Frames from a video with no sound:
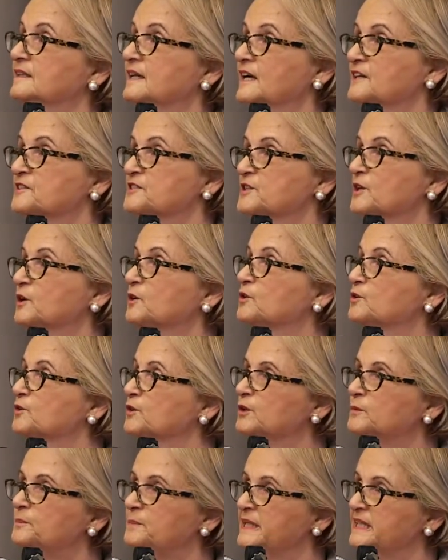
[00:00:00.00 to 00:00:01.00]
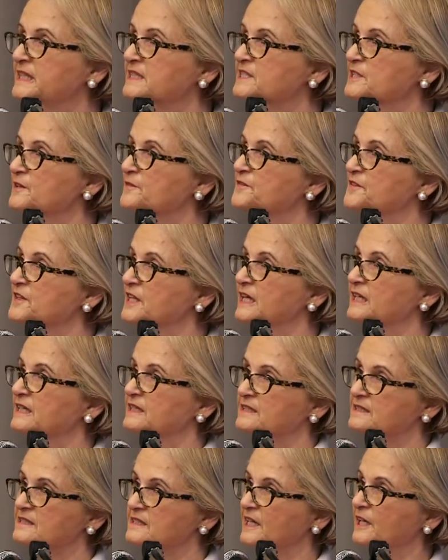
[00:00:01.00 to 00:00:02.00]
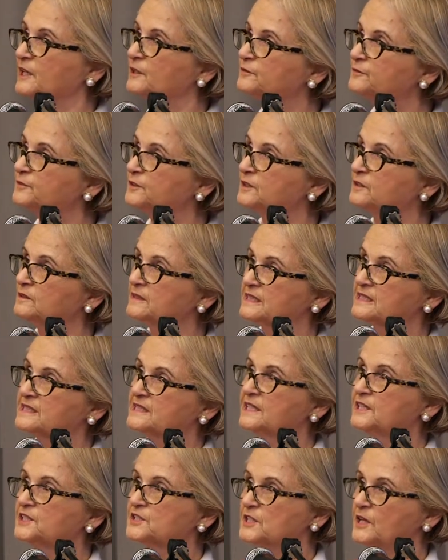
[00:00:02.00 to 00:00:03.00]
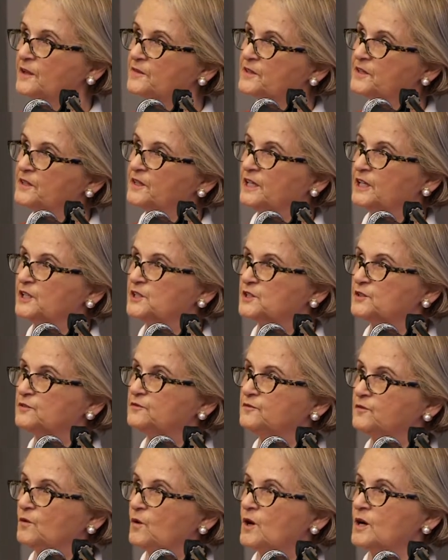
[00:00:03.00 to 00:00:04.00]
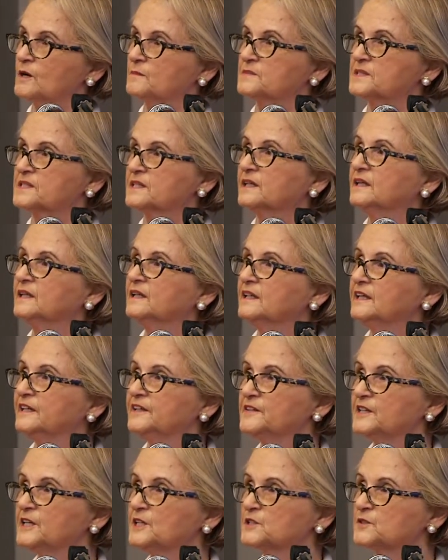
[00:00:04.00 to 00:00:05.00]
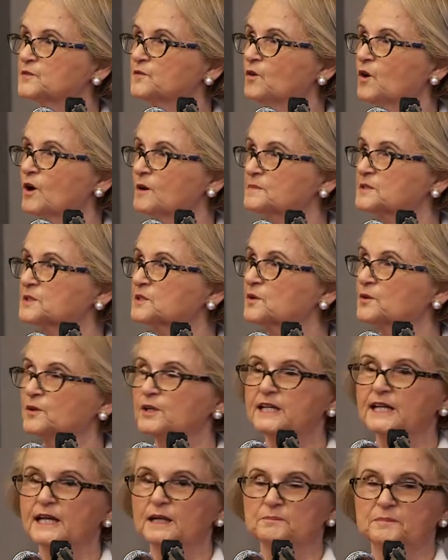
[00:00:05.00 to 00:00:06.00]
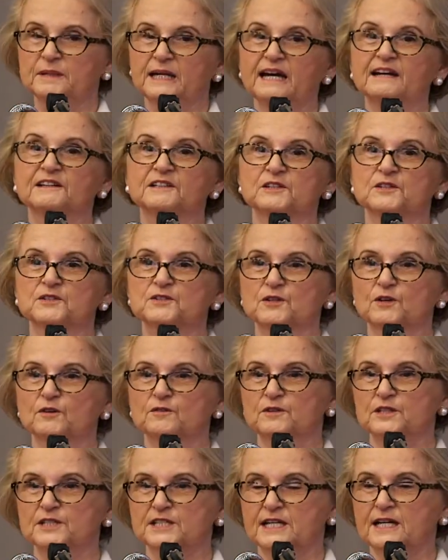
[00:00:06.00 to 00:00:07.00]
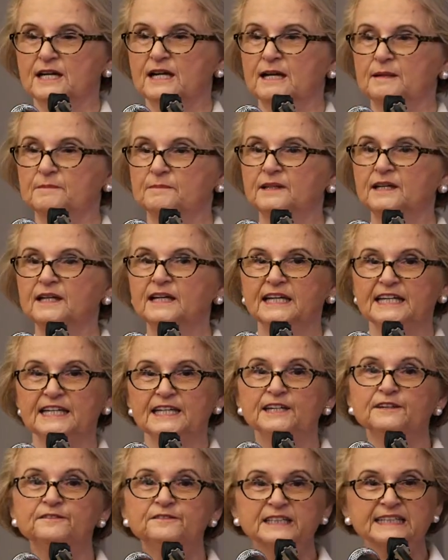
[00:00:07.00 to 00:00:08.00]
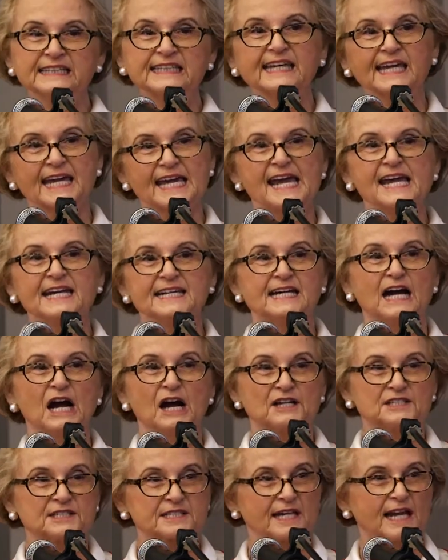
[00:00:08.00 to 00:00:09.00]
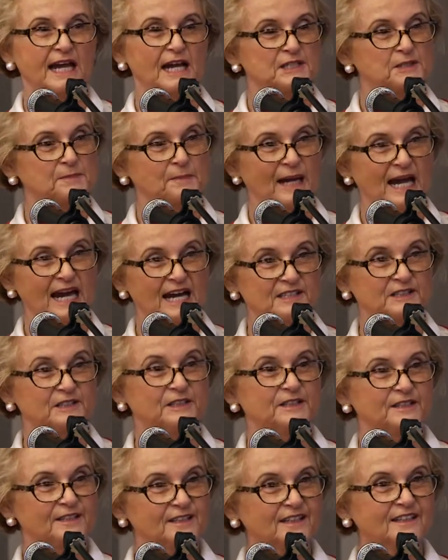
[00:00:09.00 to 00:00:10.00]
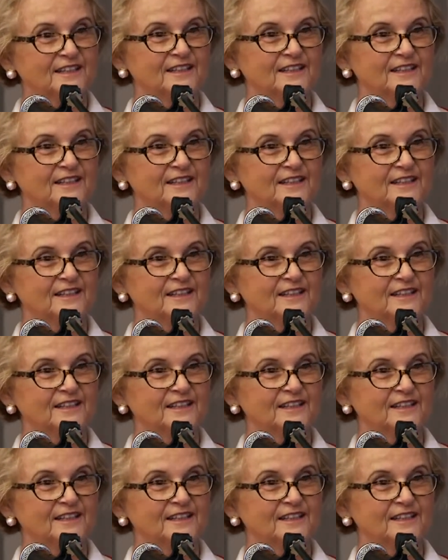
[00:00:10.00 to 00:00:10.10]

And so groupings of things influence each other into forms, and these forms create patterns over time. Even chaos has pattern.